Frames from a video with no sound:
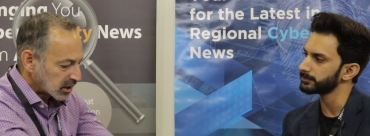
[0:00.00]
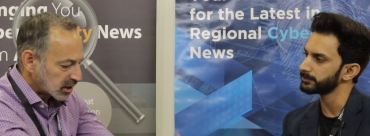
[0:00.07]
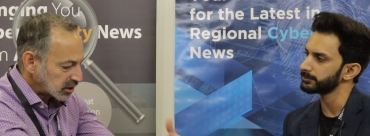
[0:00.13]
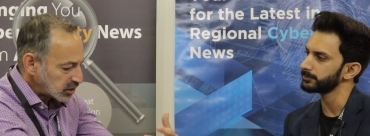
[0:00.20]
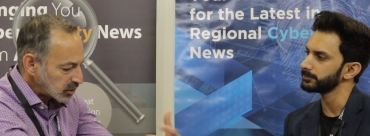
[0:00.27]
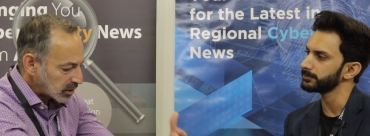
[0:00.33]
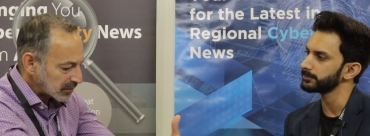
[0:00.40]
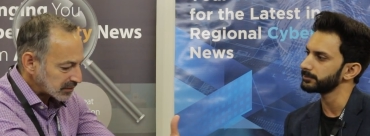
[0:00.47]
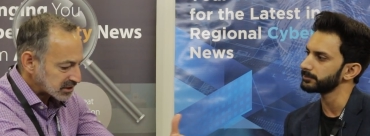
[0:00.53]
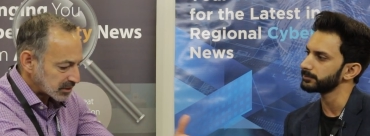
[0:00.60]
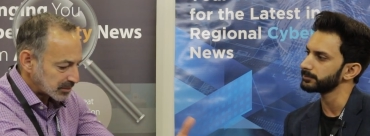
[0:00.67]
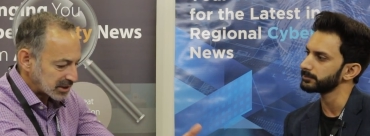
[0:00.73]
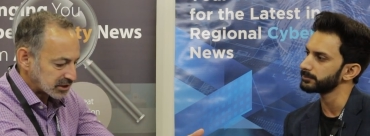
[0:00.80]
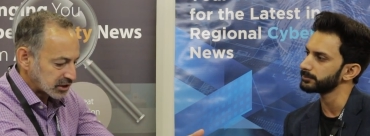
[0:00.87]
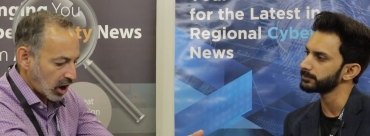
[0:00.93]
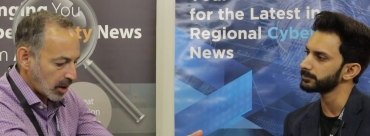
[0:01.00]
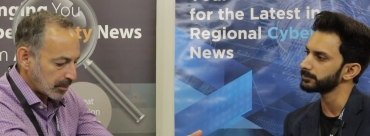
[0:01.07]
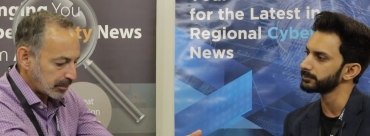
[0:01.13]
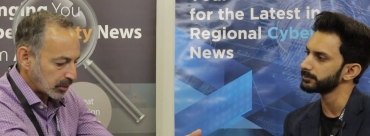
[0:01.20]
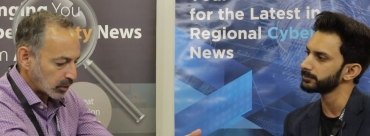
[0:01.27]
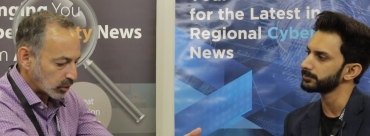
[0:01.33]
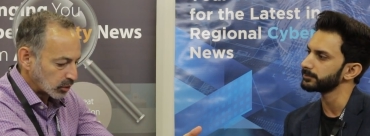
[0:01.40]
Speaker 1: Can you give us some
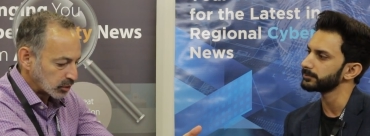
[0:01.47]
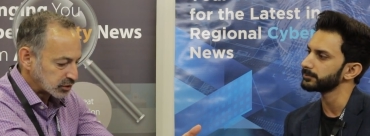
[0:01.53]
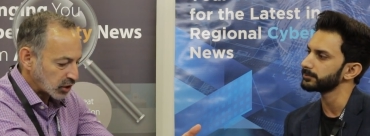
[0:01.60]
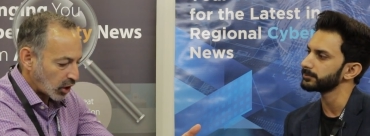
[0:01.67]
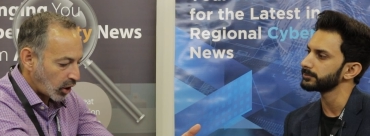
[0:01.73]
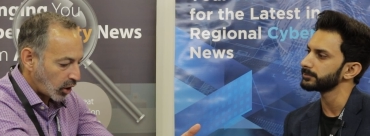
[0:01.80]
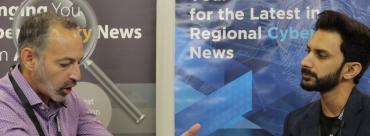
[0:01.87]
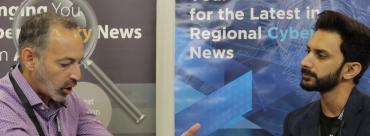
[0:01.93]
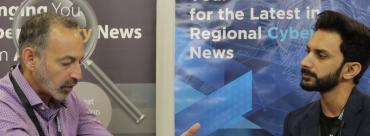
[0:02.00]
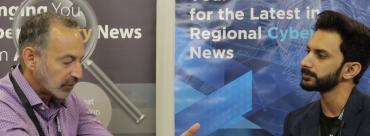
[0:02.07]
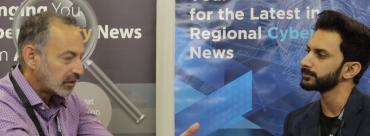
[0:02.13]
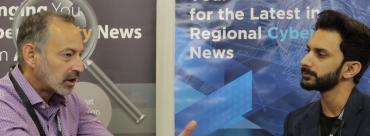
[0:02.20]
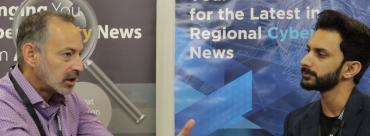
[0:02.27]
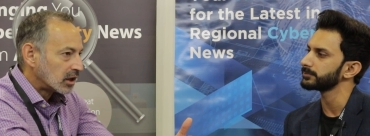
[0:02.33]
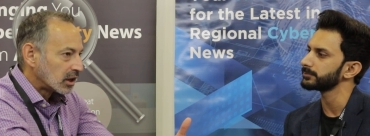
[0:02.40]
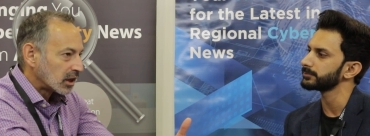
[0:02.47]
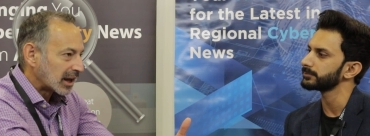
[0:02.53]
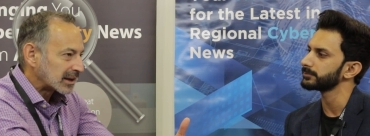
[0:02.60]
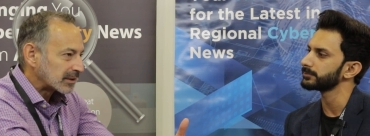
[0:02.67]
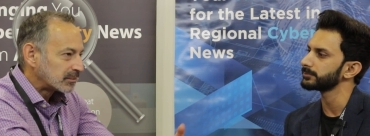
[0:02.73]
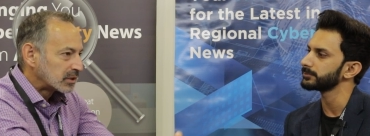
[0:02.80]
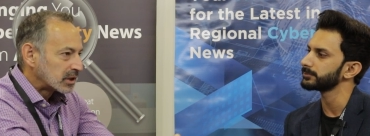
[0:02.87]
examples of
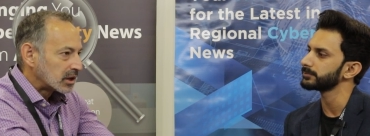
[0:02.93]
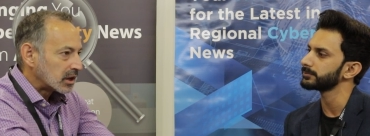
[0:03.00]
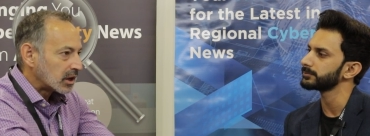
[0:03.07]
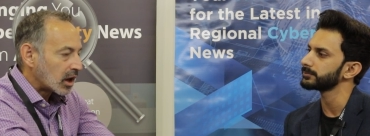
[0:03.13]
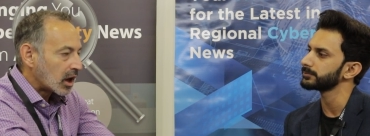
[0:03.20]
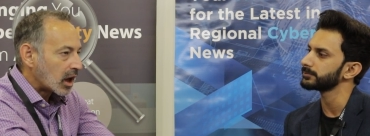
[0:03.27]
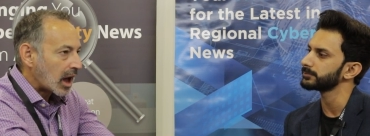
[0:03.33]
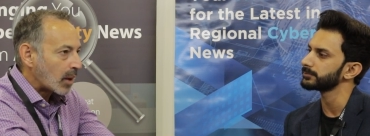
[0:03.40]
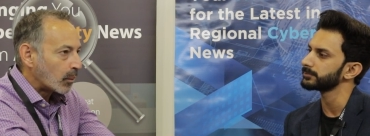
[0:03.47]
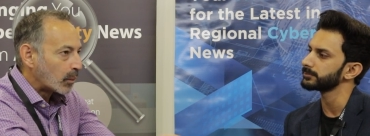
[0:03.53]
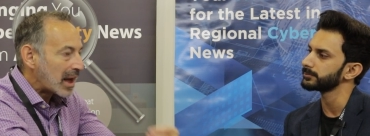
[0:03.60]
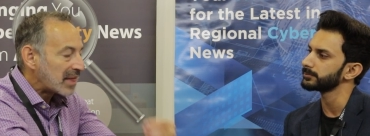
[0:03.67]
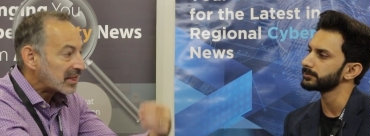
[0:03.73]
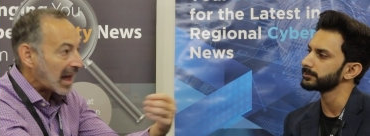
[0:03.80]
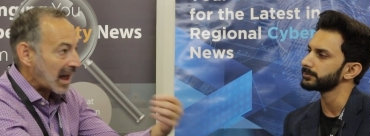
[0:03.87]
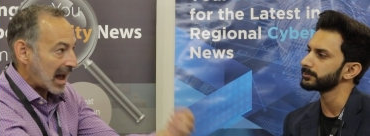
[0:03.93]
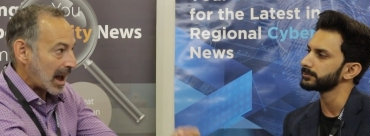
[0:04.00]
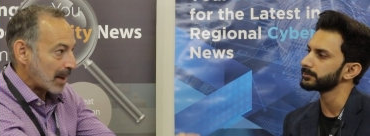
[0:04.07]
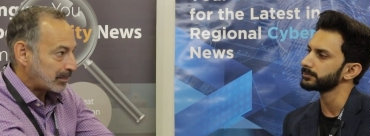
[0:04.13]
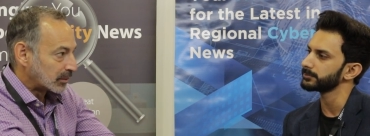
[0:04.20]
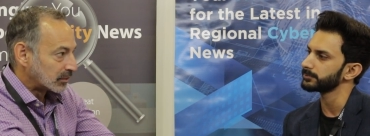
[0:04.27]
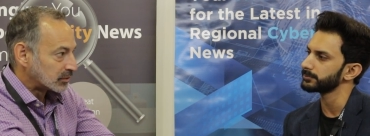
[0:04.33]
like when that
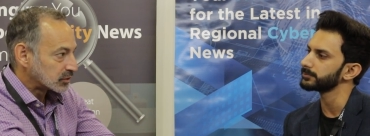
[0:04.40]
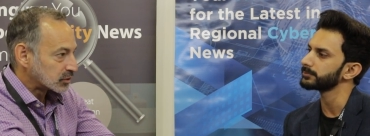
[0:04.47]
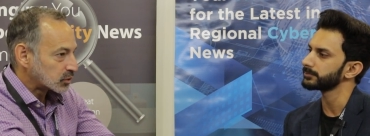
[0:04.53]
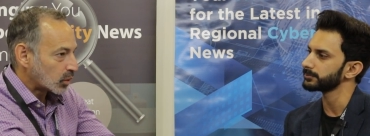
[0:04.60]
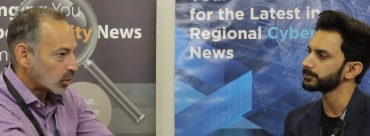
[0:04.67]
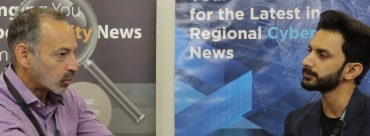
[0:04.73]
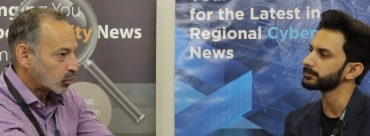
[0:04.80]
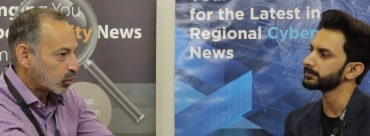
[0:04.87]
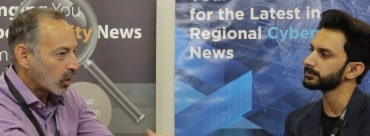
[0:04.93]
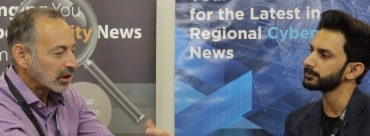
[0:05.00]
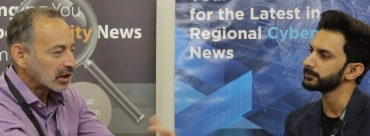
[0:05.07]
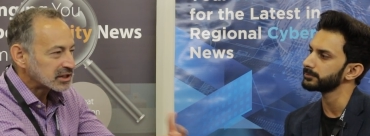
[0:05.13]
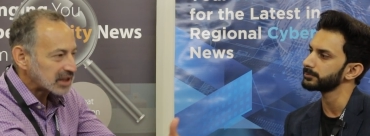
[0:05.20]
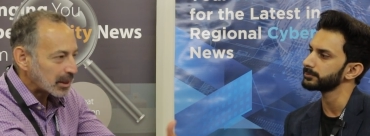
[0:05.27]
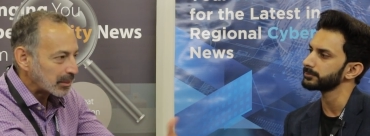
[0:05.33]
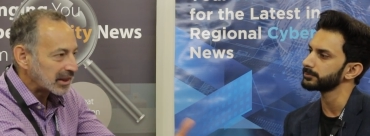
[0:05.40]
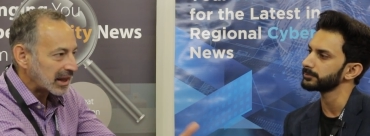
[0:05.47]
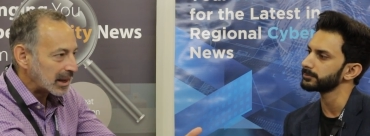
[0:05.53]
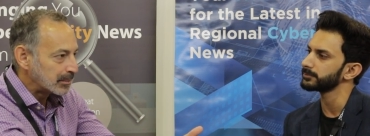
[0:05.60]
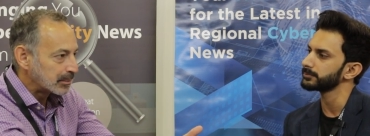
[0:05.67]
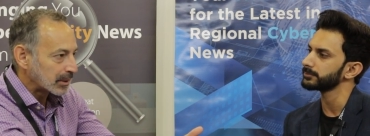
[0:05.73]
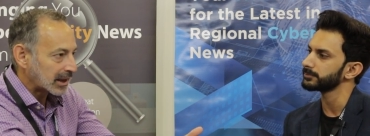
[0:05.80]
happens, what are some of
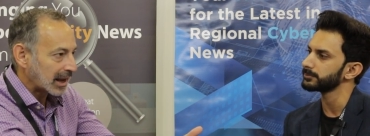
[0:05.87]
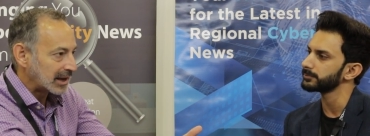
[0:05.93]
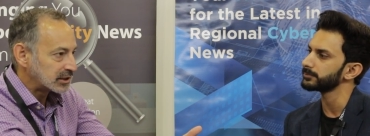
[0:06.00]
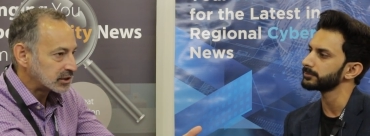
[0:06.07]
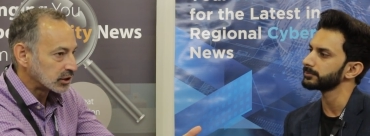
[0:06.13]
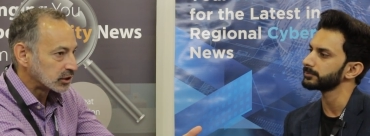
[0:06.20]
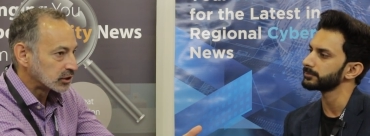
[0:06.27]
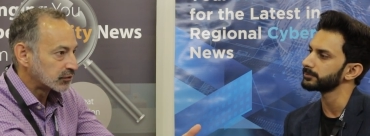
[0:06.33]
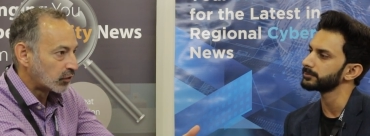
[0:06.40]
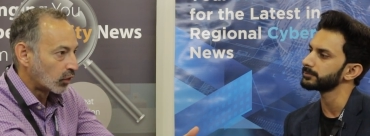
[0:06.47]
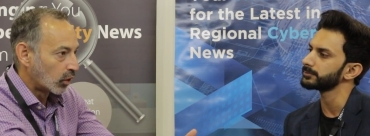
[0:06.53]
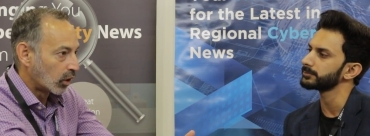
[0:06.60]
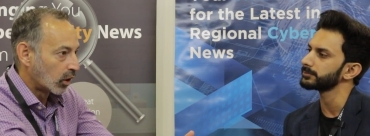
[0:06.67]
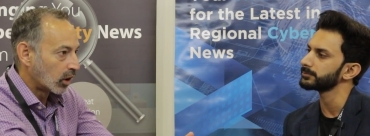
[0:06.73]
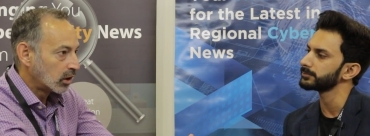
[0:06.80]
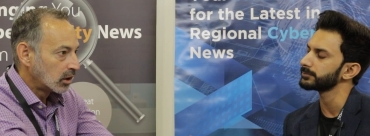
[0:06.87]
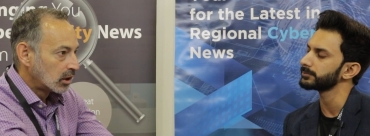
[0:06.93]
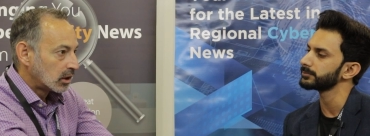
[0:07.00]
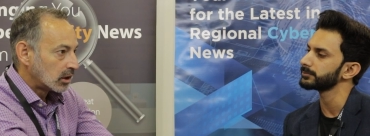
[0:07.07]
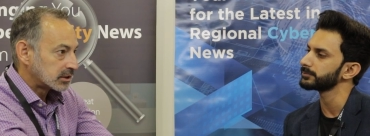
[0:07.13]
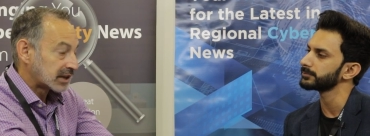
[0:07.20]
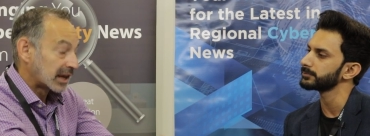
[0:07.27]
the implications for
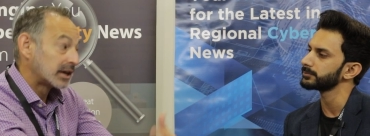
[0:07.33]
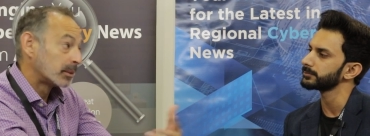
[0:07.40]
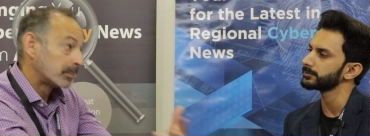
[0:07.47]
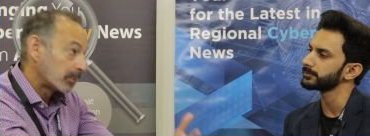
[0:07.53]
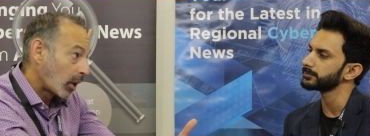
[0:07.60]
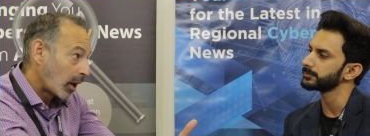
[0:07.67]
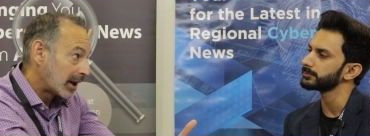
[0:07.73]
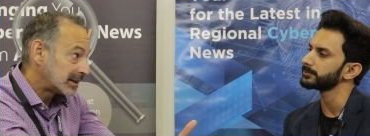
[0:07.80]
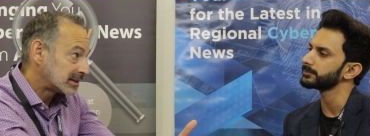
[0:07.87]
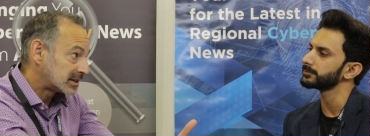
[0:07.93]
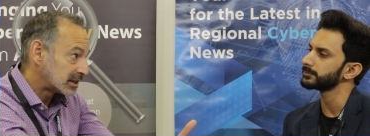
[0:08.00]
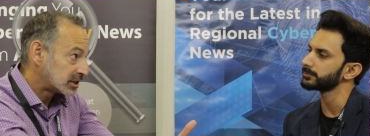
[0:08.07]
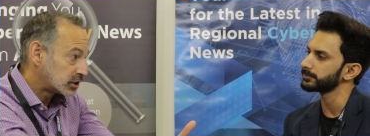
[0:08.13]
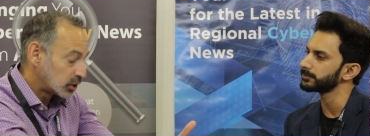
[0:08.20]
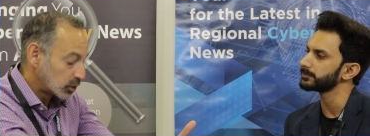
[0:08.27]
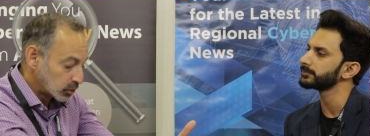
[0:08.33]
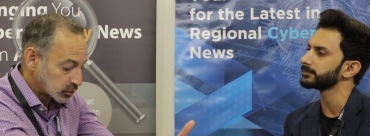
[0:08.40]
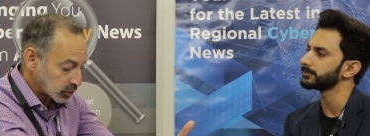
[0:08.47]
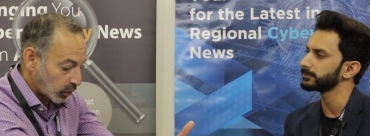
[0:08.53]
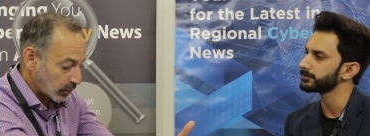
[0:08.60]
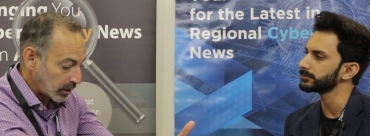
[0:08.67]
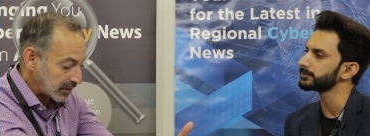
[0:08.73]
say compliance
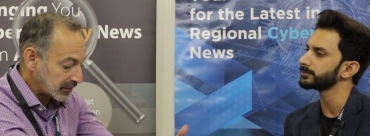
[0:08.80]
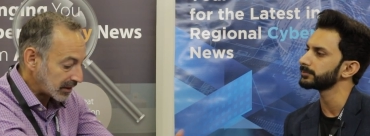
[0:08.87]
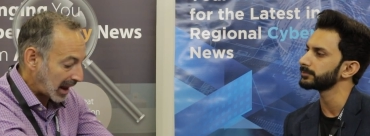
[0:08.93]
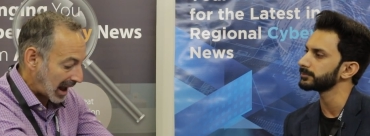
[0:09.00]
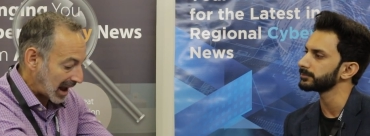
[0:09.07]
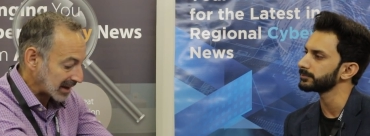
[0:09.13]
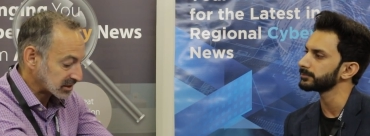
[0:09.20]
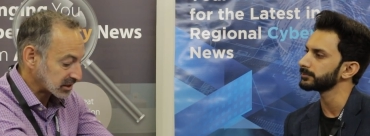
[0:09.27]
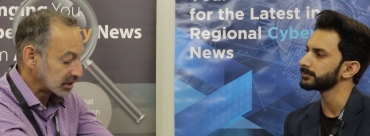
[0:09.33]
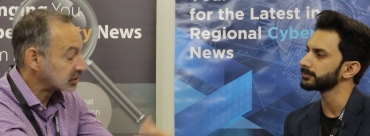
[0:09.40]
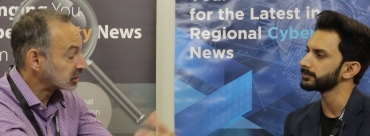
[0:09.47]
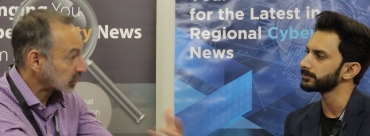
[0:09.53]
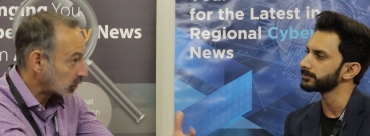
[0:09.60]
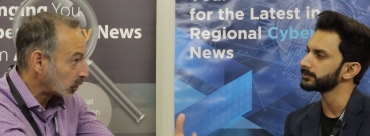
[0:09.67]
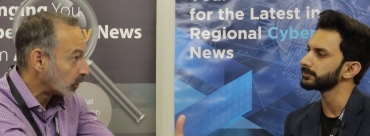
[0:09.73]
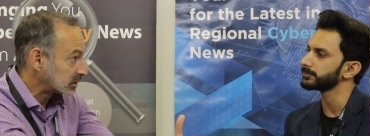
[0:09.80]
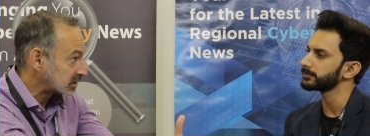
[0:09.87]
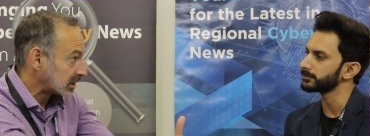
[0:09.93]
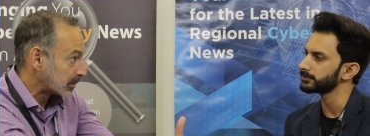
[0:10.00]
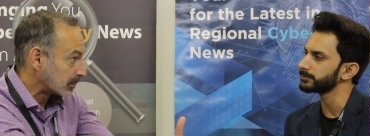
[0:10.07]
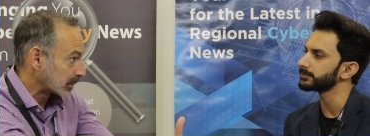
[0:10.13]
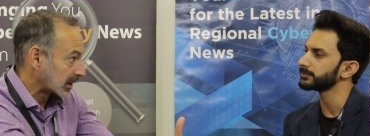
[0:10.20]
issues or even actually
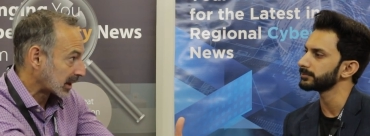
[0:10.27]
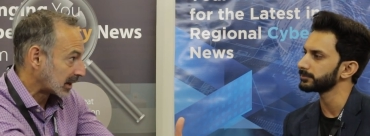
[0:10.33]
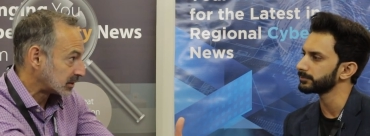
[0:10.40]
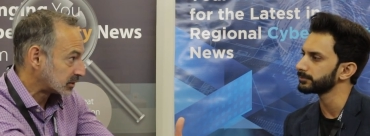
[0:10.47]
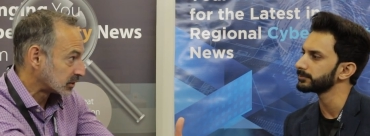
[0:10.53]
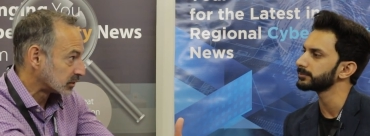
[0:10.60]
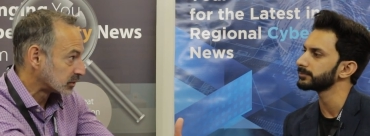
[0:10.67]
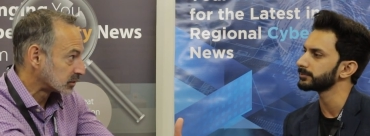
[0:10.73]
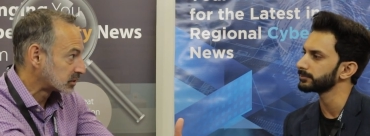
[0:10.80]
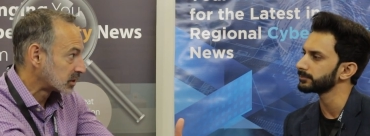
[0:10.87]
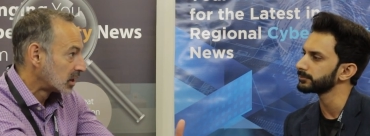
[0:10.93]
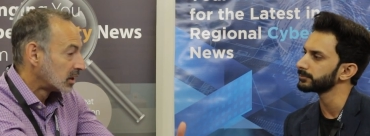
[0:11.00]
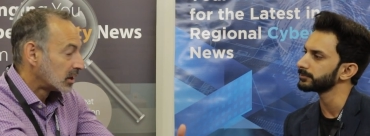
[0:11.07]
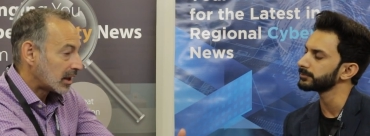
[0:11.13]
security implications